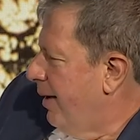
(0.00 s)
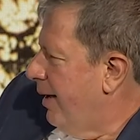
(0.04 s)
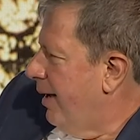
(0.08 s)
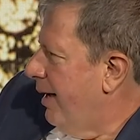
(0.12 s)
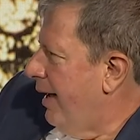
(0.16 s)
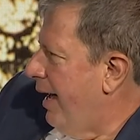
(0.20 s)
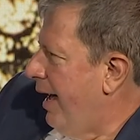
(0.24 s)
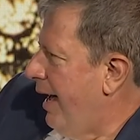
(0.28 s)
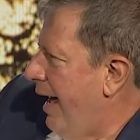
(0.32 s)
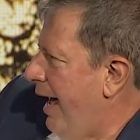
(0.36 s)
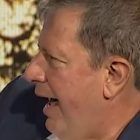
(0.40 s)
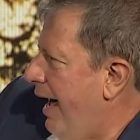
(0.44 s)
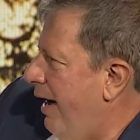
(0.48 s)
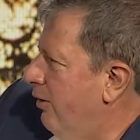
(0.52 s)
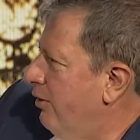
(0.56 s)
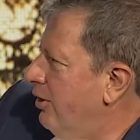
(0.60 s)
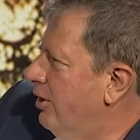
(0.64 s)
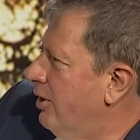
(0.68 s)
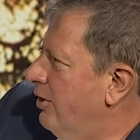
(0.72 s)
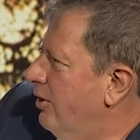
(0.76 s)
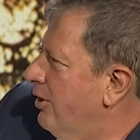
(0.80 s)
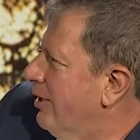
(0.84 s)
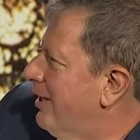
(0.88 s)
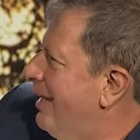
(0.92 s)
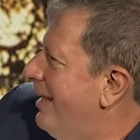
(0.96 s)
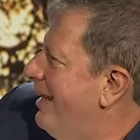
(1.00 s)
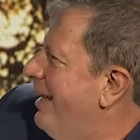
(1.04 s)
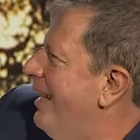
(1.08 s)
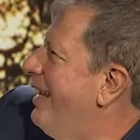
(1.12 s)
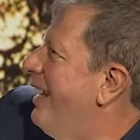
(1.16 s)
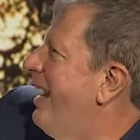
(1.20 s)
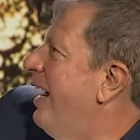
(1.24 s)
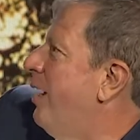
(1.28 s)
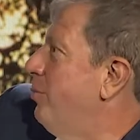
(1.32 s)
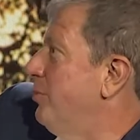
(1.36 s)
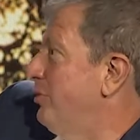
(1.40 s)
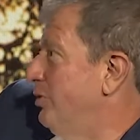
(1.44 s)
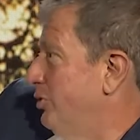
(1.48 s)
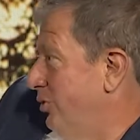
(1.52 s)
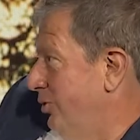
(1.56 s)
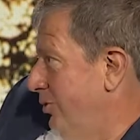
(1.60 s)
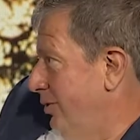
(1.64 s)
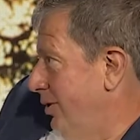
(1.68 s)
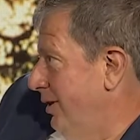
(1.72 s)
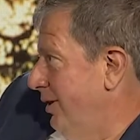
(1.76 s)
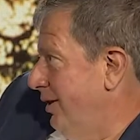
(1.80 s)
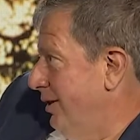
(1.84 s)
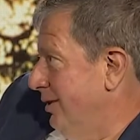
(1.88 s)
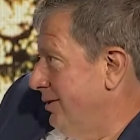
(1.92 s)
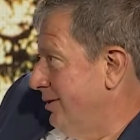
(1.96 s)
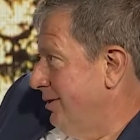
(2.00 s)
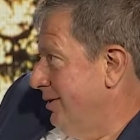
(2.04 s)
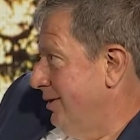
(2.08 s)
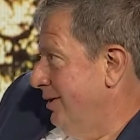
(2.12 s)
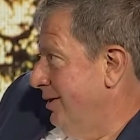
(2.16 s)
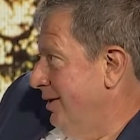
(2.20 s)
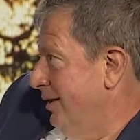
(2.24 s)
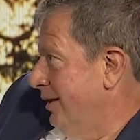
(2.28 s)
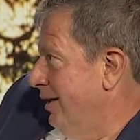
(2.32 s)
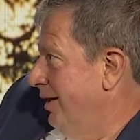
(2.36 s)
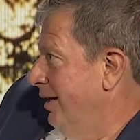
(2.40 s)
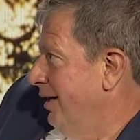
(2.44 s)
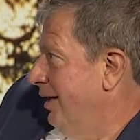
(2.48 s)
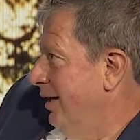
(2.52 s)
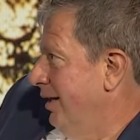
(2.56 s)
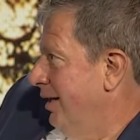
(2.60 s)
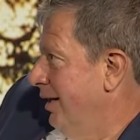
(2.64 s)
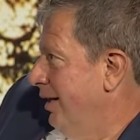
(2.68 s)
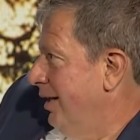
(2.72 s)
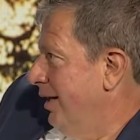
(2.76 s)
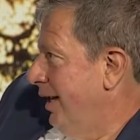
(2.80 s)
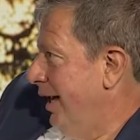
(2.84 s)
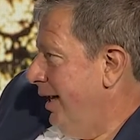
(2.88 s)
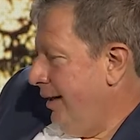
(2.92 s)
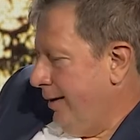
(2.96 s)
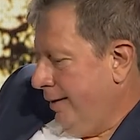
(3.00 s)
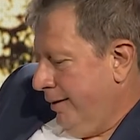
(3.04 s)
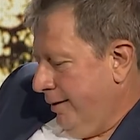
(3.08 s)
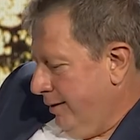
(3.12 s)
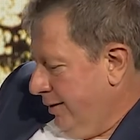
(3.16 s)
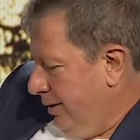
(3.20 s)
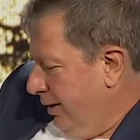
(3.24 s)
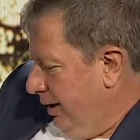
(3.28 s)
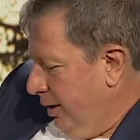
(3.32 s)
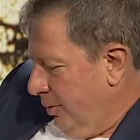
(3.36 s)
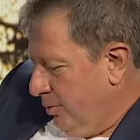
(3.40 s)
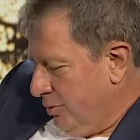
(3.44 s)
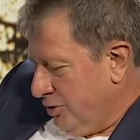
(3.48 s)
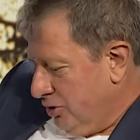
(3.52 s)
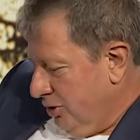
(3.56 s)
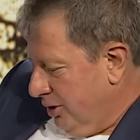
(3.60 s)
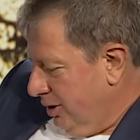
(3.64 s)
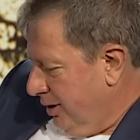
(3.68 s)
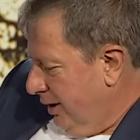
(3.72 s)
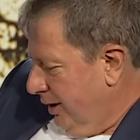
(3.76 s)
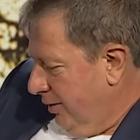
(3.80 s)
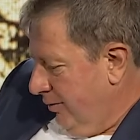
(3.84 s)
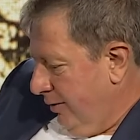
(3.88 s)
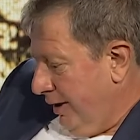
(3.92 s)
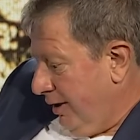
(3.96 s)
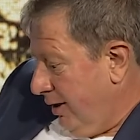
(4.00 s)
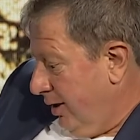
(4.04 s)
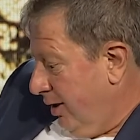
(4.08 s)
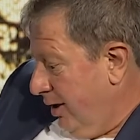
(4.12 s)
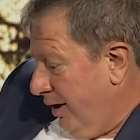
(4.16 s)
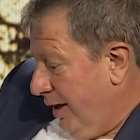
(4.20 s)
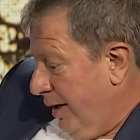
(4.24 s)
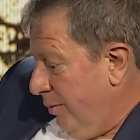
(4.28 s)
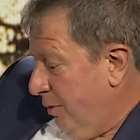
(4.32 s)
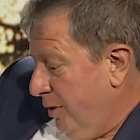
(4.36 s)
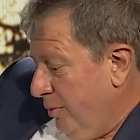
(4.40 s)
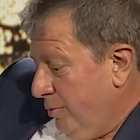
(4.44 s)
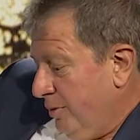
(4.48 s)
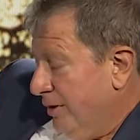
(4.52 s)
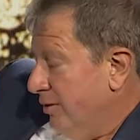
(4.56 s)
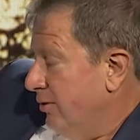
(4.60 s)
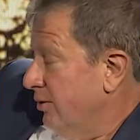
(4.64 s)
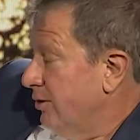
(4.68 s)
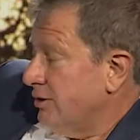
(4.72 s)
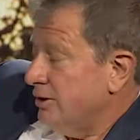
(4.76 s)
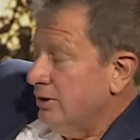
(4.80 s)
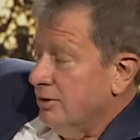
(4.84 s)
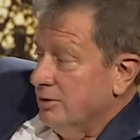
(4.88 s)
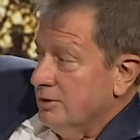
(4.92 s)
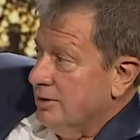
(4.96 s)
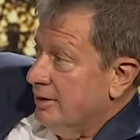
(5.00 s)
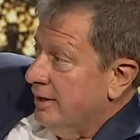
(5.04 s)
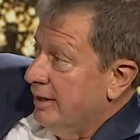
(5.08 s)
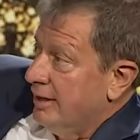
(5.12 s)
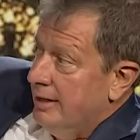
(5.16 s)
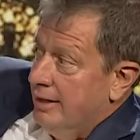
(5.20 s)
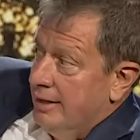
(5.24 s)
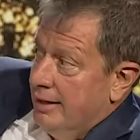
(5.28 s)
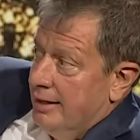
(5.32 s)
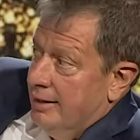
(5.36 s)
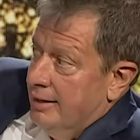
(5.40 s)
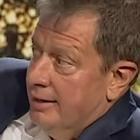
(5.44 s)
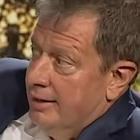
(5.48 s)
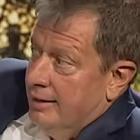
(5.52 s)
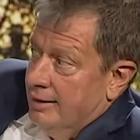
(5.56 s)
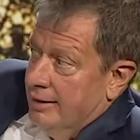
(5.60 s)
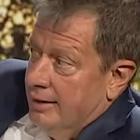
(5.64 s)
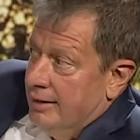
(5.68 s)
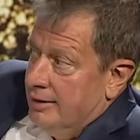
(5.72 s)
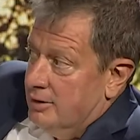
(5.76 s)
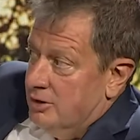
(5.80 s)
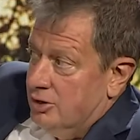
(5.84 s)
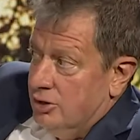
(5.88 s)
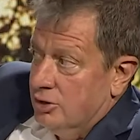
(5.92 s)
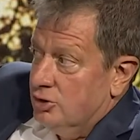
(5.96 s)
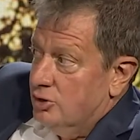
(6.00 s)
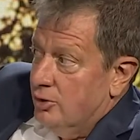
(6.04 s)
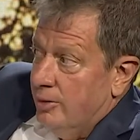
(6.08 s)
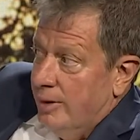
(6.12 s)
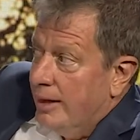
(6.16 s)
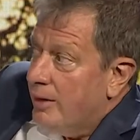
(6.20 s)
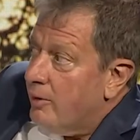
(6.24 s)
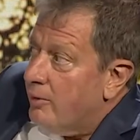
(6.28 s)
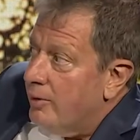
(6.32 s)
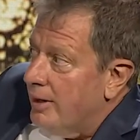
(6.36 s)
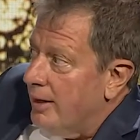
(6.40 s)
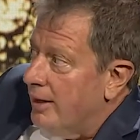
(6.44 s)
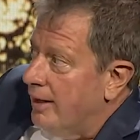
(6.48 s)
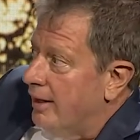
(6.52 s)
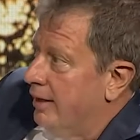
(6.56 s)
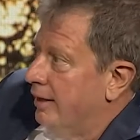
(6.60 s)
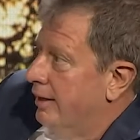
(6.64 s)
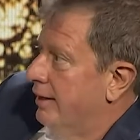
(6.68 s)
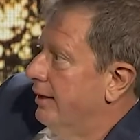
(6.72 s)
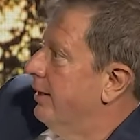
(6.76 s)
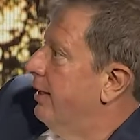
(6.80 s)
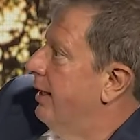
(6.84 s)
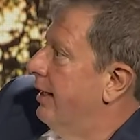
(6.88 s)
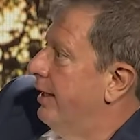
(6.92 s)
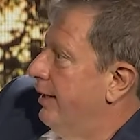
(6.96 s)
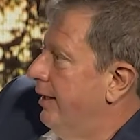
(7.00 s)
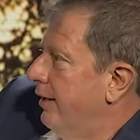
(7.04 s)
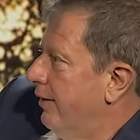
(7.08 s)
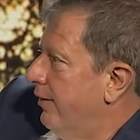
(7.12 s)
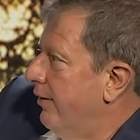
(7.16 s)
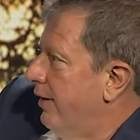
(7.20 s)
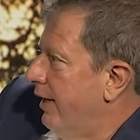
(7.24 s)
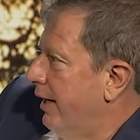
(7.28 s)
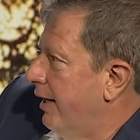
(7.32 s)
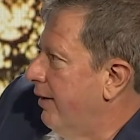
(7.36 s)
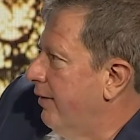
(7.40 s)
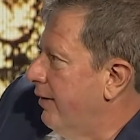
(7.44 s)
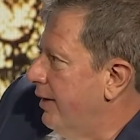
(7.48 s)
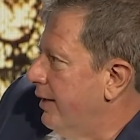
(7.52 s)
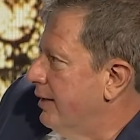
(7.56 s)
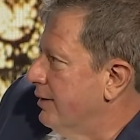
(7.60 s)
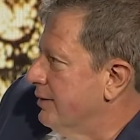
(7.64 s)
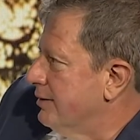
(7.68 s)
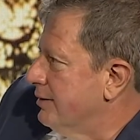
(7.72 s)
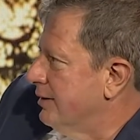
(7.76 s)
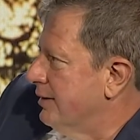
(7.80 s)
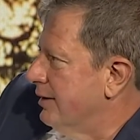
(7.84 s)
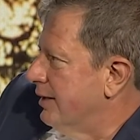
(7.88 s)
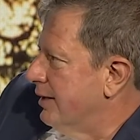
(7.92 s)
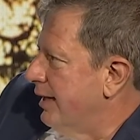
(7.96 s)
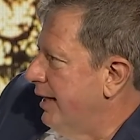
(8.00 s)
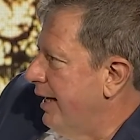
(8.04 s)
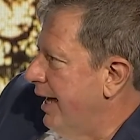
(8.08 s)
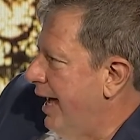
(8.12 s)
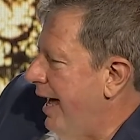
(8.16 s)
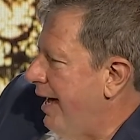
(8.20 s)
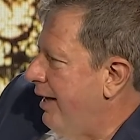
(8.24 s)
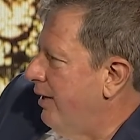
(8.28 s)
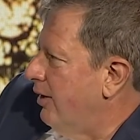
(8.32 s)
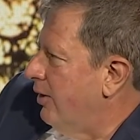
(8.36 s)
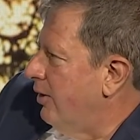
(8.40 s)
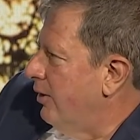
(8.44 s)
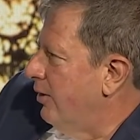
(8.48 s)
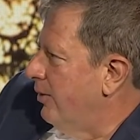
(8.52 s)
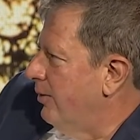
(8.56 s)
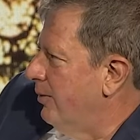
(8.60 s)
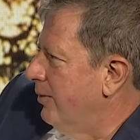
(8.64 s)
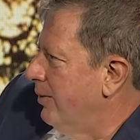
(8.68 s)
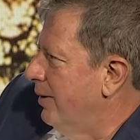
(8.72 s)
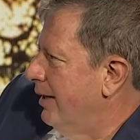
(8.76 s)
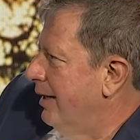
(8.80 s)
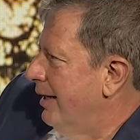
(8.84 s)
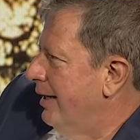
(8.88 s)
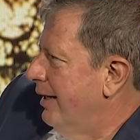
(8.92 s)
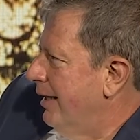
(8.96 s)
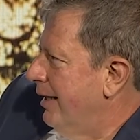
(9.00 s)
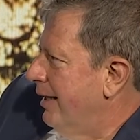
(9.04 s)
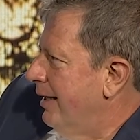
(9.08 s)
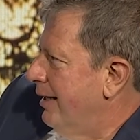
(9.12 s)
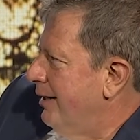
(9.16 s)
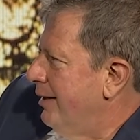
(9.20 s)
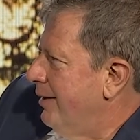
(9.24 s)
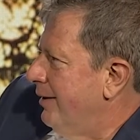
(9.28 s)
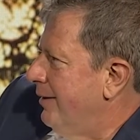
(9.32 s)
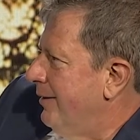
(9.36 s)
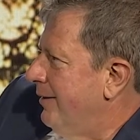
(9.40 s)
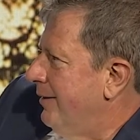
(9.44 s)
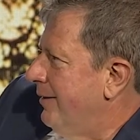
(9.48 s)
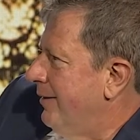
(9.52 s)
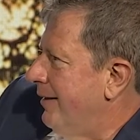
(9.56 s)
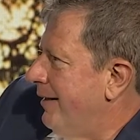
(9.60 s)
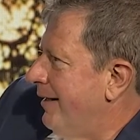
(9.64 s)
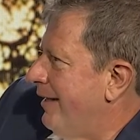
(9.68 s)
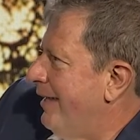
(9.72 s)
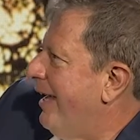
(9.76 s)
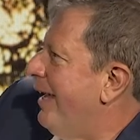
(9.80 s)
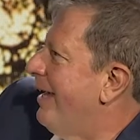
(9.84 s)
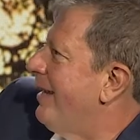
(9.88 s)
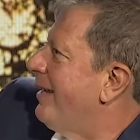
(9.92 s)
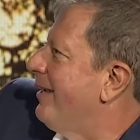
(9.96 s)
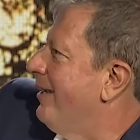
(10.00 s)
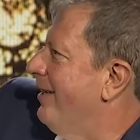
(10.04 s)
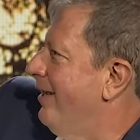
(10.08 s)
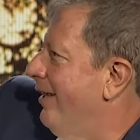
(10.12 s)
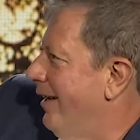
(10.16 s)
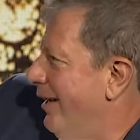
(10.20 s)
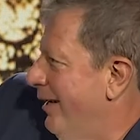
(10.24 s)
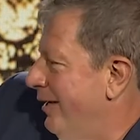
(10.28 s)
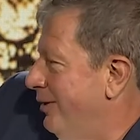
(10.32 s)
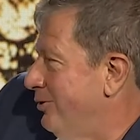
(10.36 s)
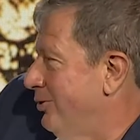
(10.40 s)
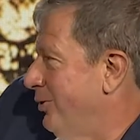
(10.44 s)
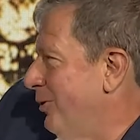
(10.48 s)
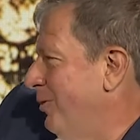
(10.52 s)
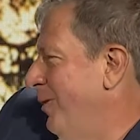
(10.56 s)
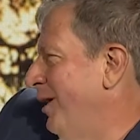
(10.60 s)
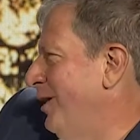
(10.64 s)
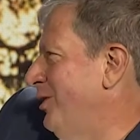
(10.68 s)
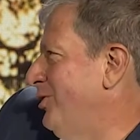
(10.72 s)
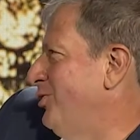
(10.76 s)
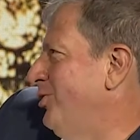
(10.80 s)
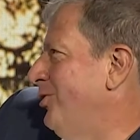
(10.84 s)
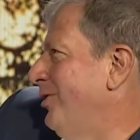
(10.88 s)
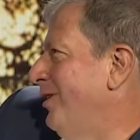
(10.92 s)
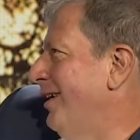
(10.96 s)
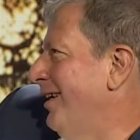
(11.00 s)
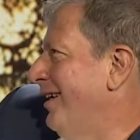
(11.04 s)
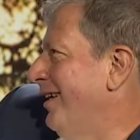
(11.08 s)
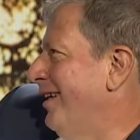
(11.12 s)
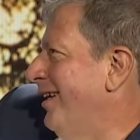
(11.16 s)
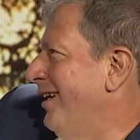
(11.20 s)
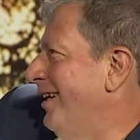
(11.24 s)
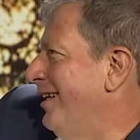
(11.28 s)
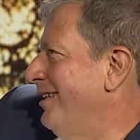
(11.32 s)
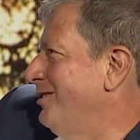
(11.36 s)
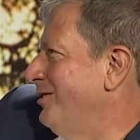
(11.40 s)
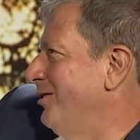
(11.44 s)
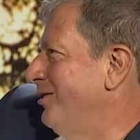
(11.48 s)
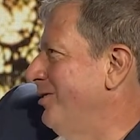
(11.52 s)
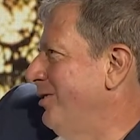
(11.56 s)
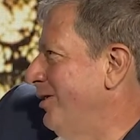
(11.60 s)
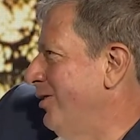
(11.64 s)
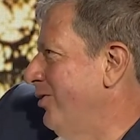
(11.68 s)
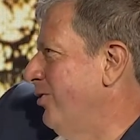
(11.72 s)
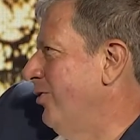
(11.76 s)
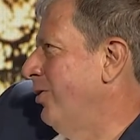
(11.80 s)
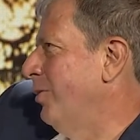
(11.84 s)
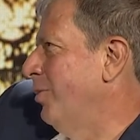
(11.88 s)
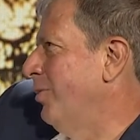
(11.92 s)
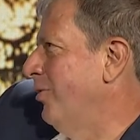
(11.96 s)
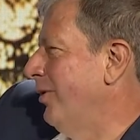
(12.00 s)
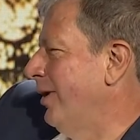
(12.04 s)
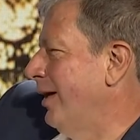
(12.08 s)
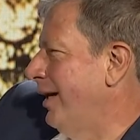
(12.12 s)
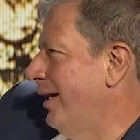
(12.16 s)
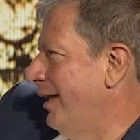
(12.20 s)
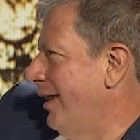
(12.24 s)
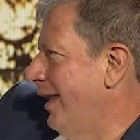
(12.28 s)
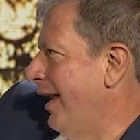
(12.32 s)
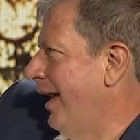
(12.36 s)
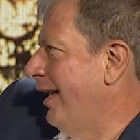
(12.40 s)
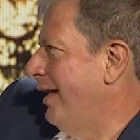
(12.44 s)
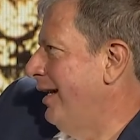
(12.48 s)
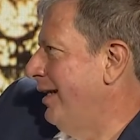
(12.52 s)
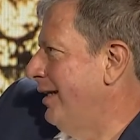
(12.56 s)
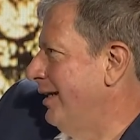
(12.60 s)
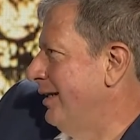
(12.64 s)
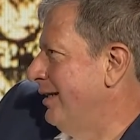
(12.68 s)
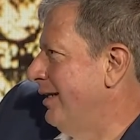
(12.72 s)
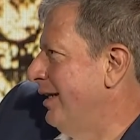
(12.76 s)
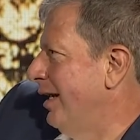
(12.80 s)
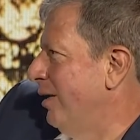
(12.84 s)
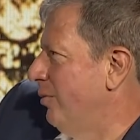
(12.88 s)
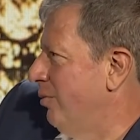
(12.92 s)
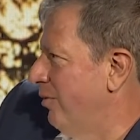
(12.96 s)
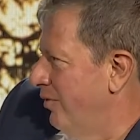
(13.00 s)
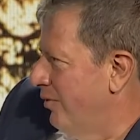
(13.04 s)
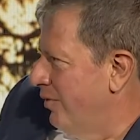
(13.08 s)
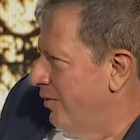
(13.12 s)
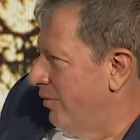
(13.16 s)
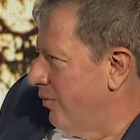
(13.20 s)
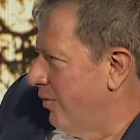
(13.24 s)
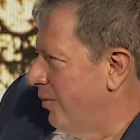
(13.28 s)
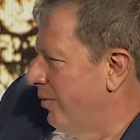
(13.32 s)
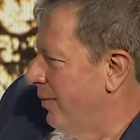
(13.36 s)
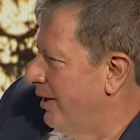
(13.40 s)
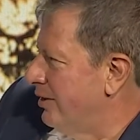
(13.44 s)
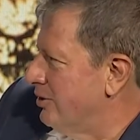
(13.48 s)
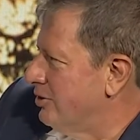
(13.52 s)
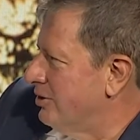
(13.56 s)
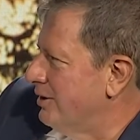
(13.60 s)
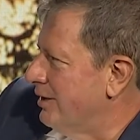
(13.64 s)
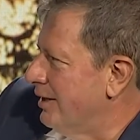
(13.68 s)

How are you looking at opportunities? And particularly around climate, but also, say, social equity and other areas. And how do you get clients or make sure that clients are incorporating that in the type of information they